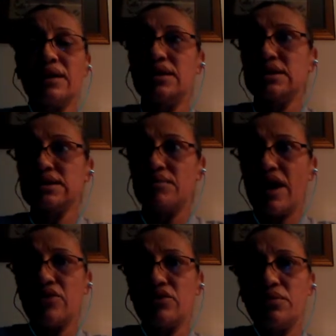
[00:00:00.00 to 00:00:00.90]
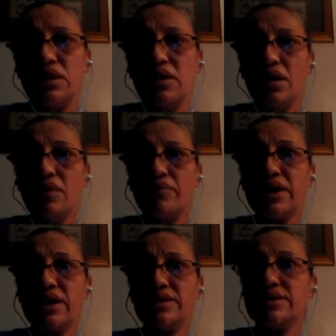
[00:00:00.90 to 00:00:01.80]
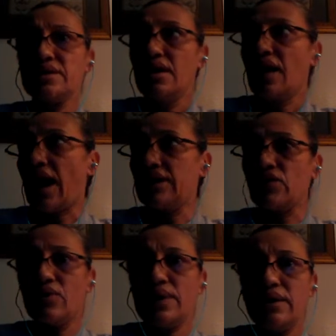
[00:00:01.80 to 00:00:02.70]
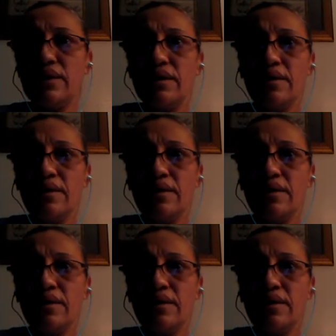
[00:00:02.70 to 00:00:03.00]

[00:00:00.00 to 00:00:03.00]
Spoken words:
it doesn't matter to me, because I know it.